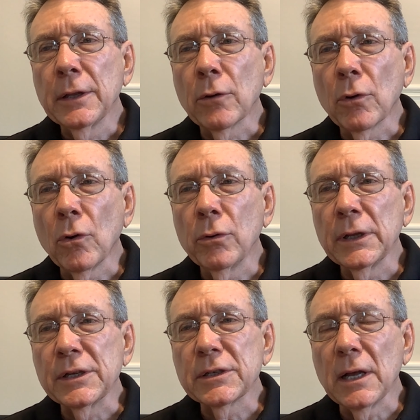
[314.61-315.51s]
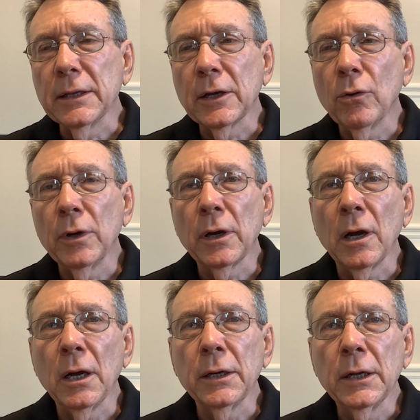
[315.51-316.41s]
There were only selling going
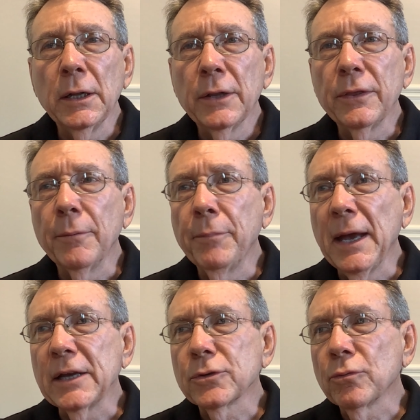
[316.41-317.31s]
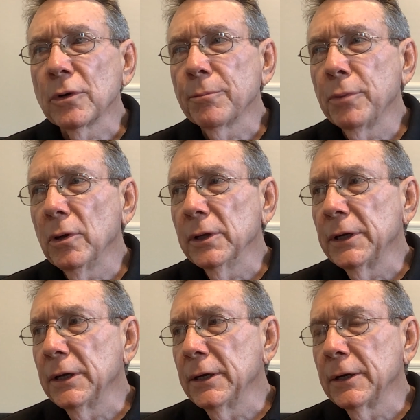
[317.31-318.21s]
on. The banks were
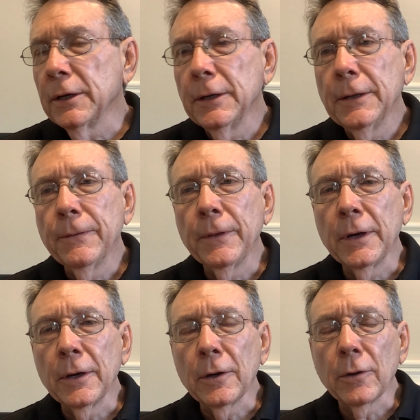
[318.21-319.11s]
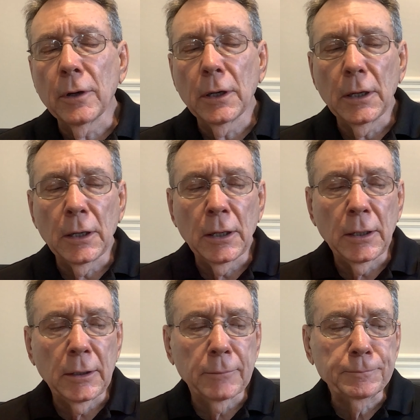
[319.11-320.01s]
pulling in their
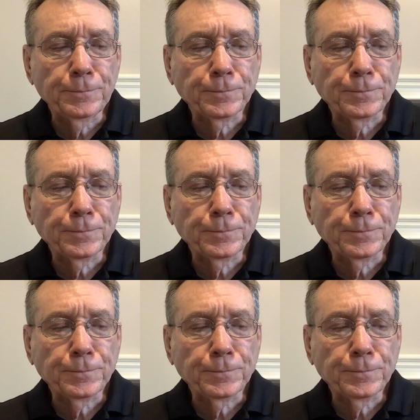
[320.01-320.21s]
uh,